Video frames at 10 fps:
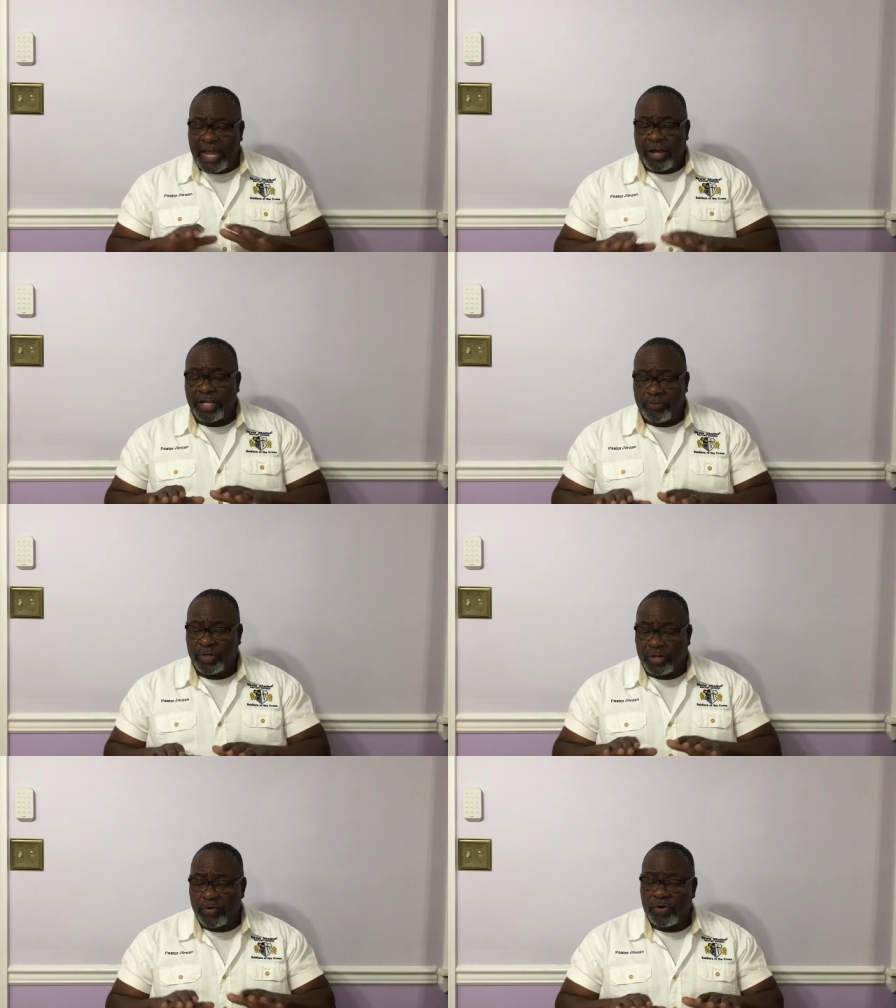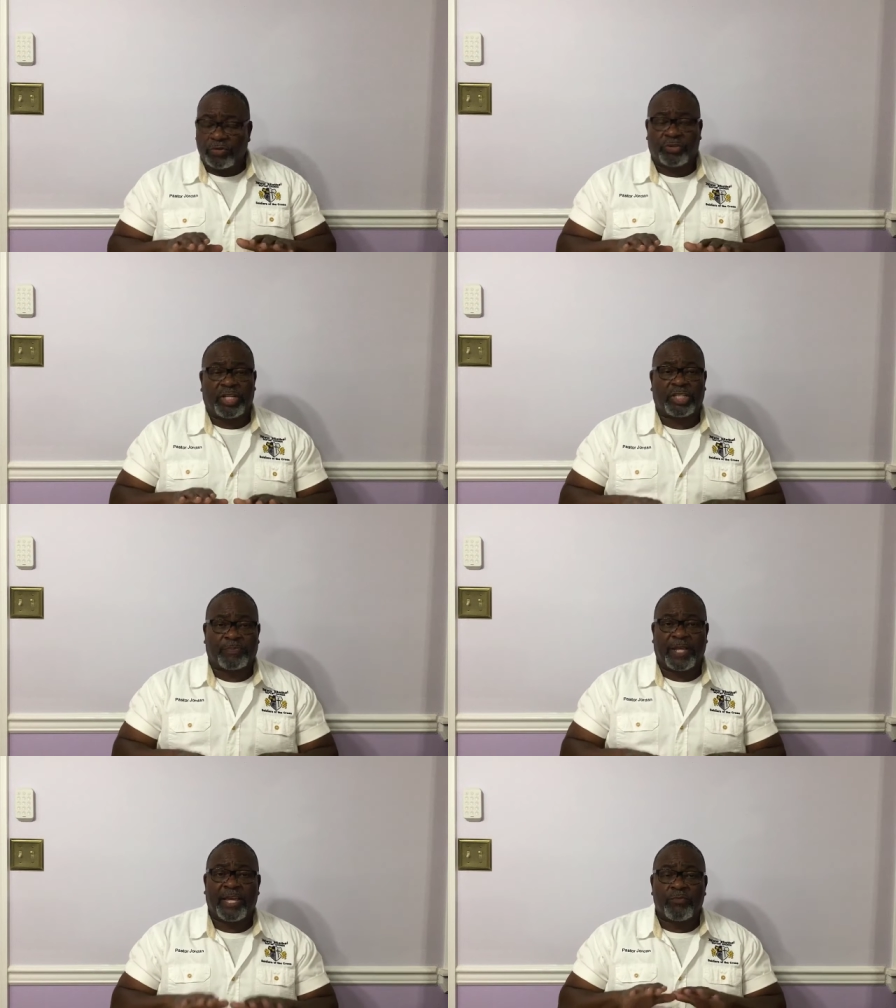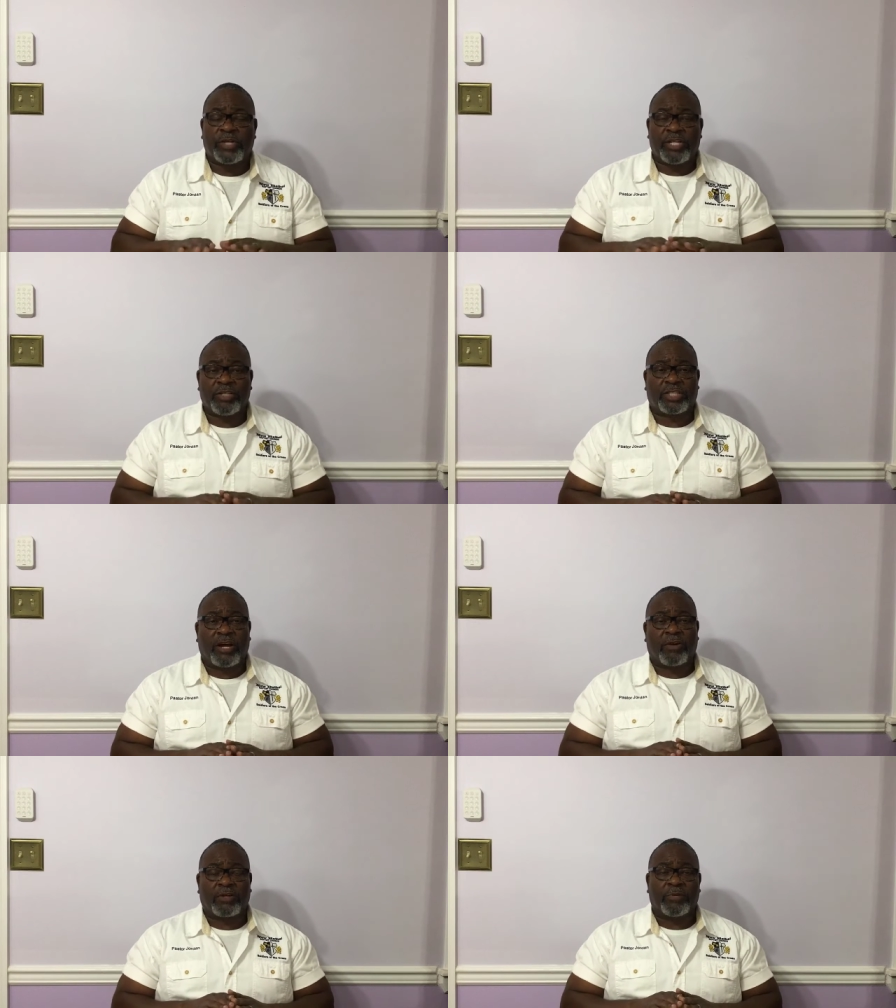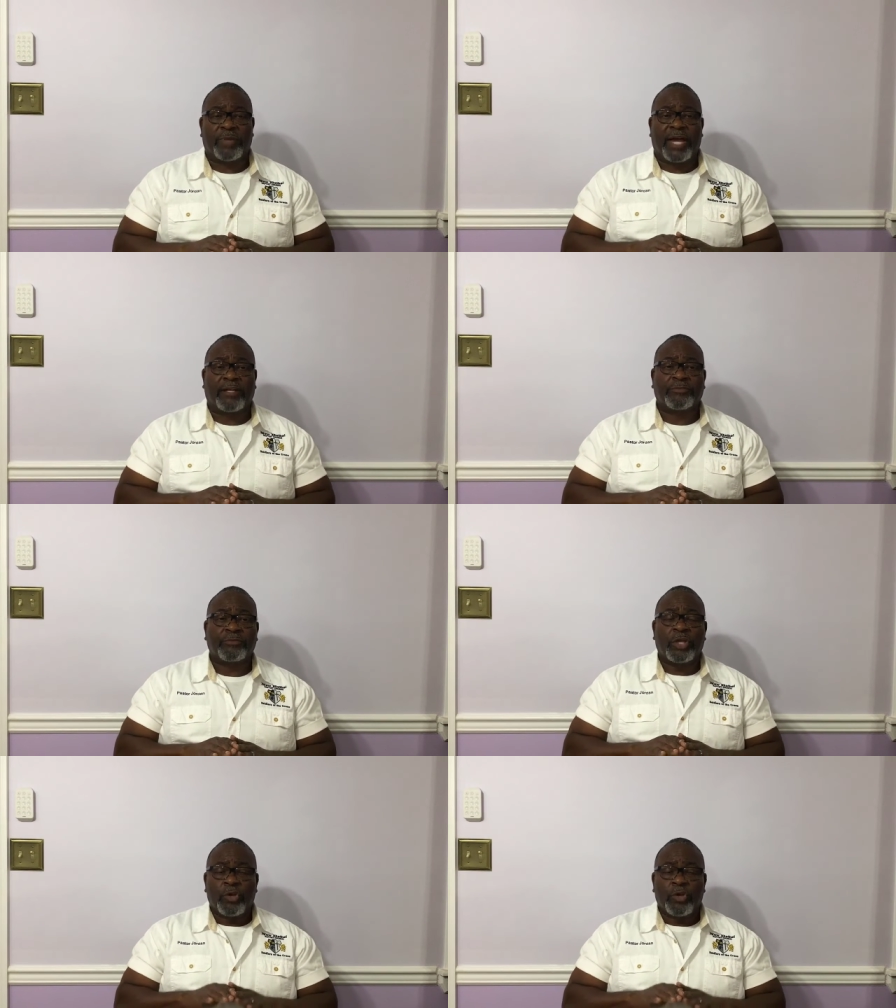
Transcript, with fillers: Now he would go on to explain what he's talking about